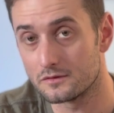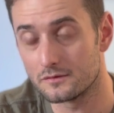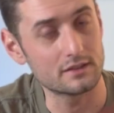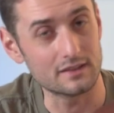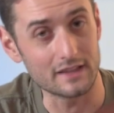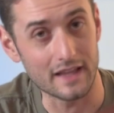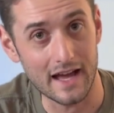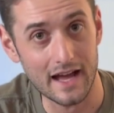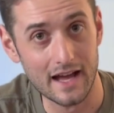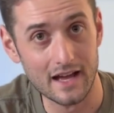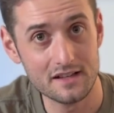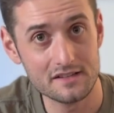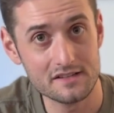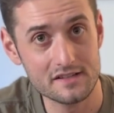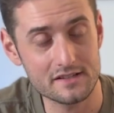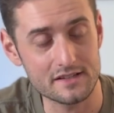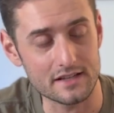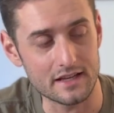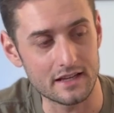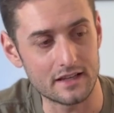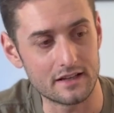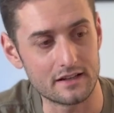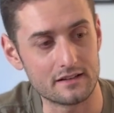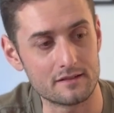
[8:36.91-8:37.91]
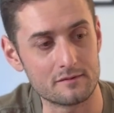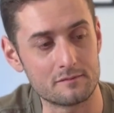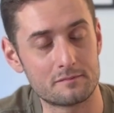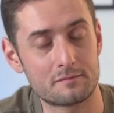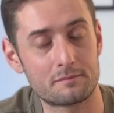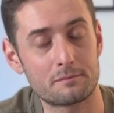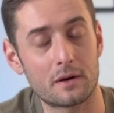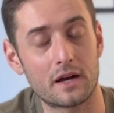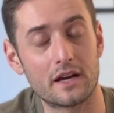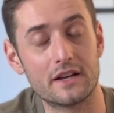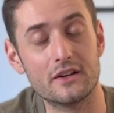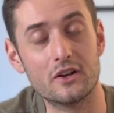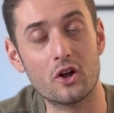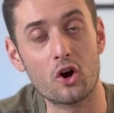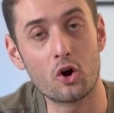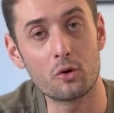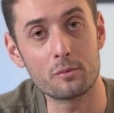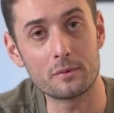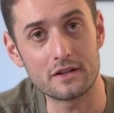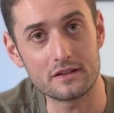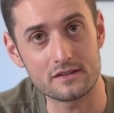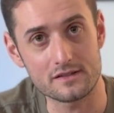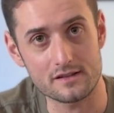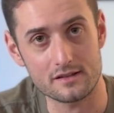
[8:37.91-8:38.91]
Last, and by no
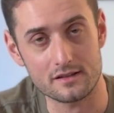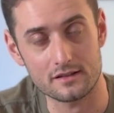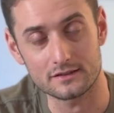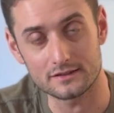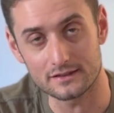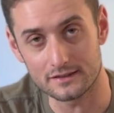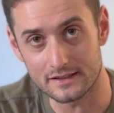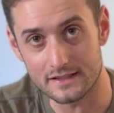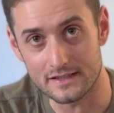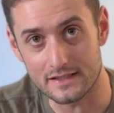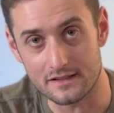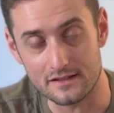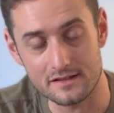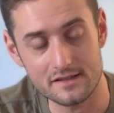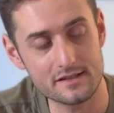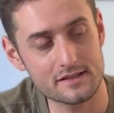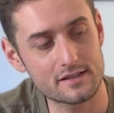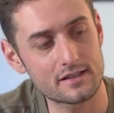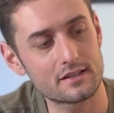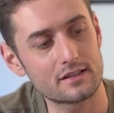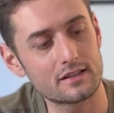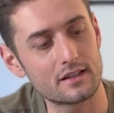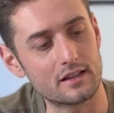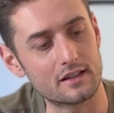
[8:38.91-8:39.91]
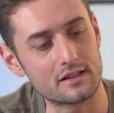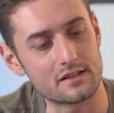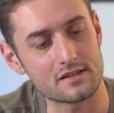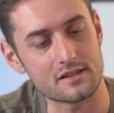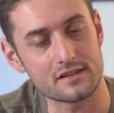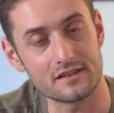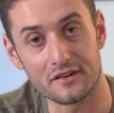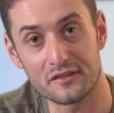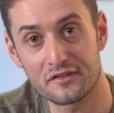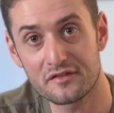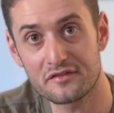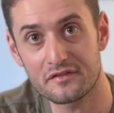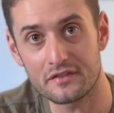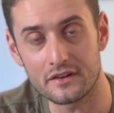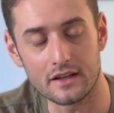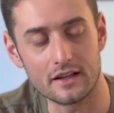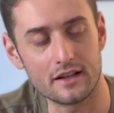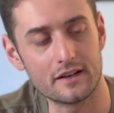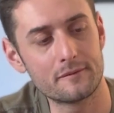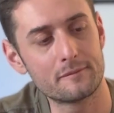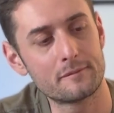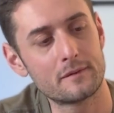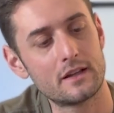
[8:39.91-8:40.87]
means least, is the fit.